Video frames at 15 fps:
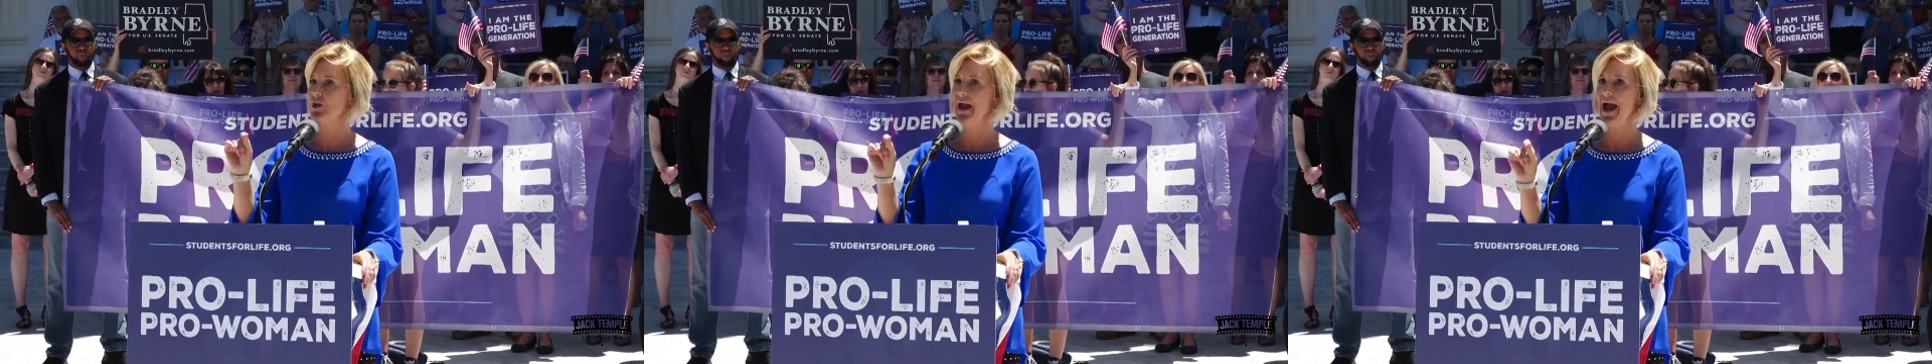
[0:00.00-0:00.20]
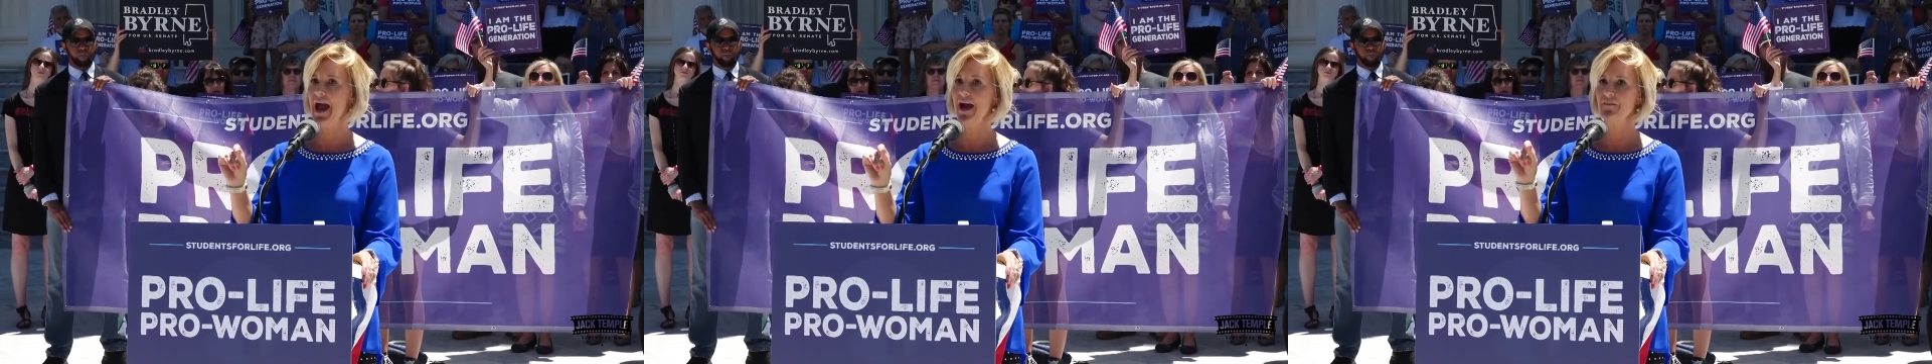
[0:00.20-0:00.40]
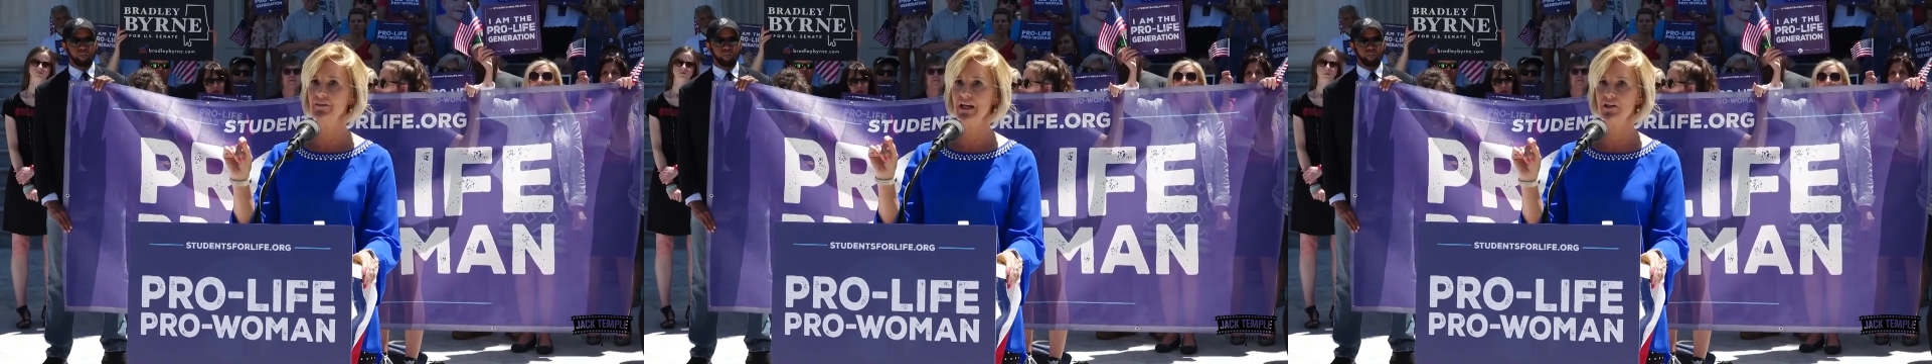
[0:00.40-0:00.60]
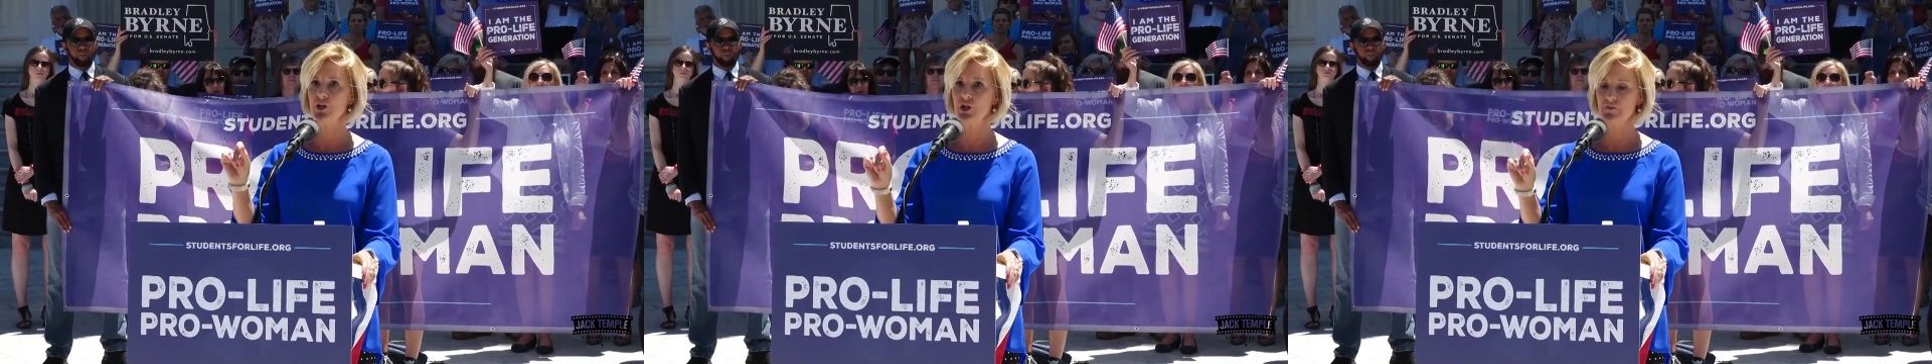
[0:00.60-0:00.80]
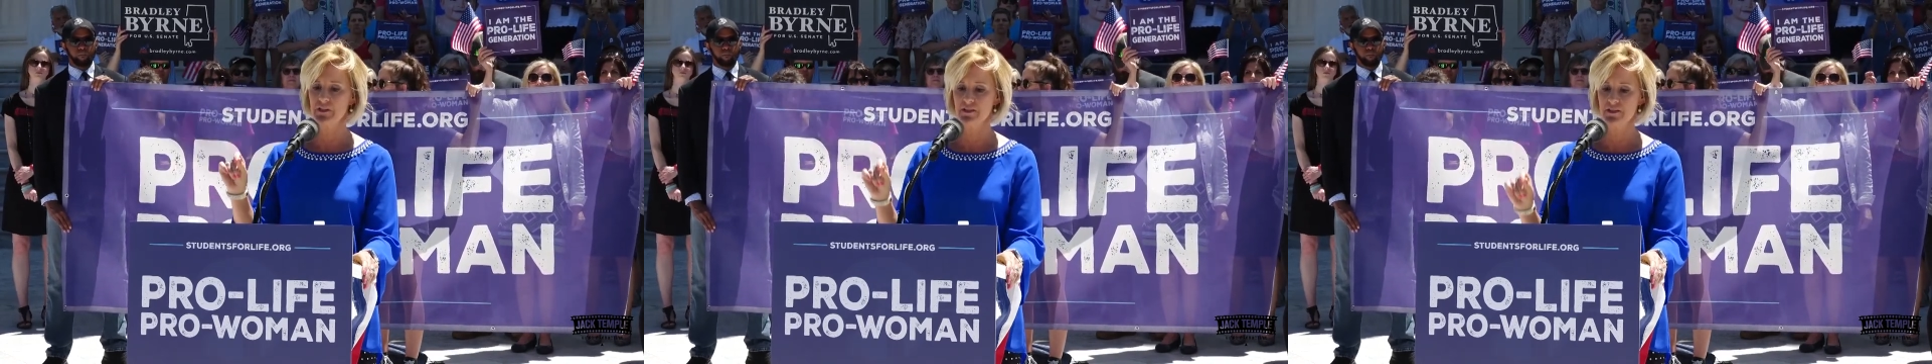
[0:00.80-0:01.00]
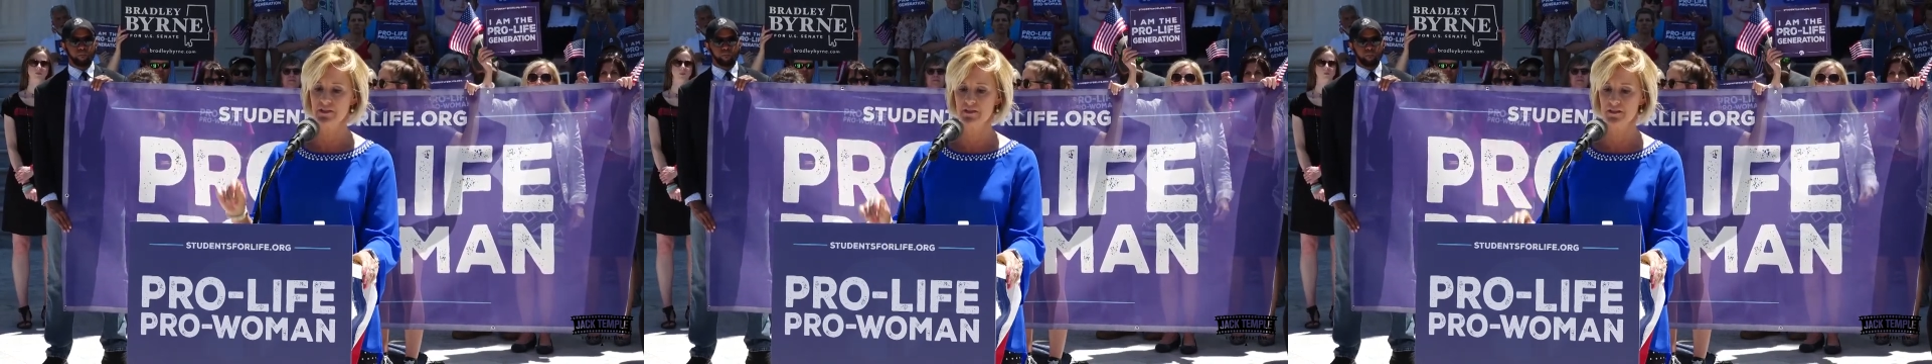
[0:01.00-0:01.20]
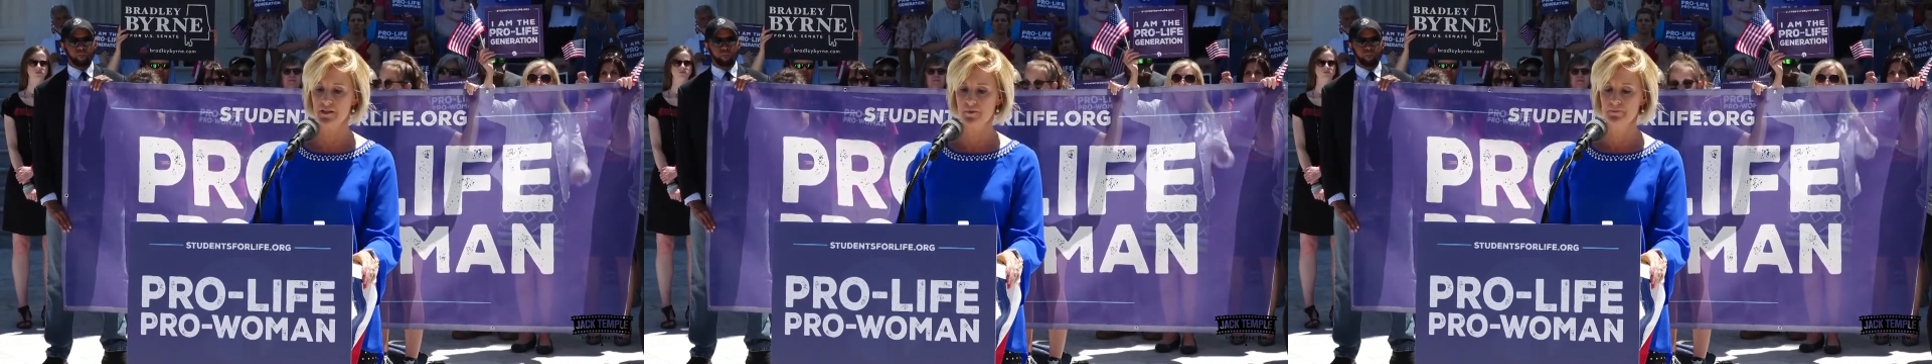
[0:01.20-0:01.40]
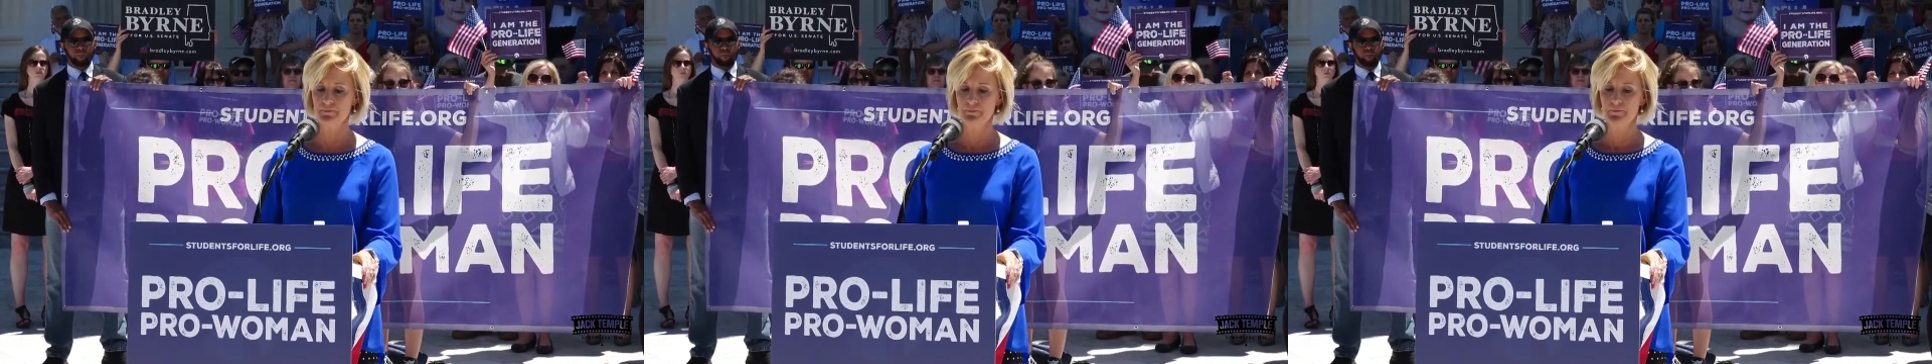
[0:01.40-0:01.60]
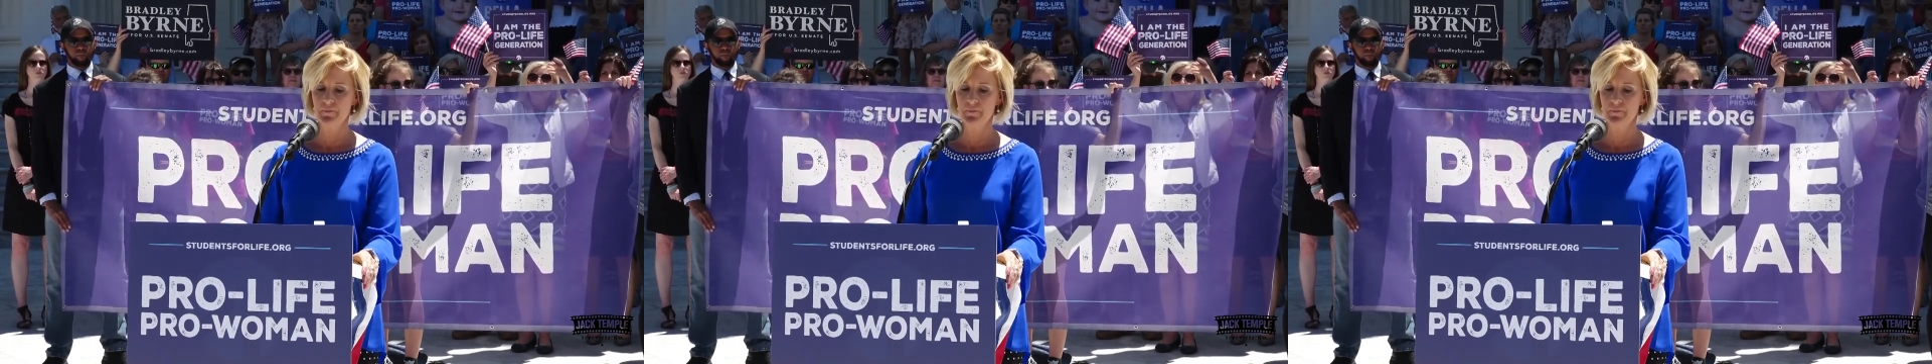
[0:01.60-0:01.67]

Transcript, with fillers: have a nervous system.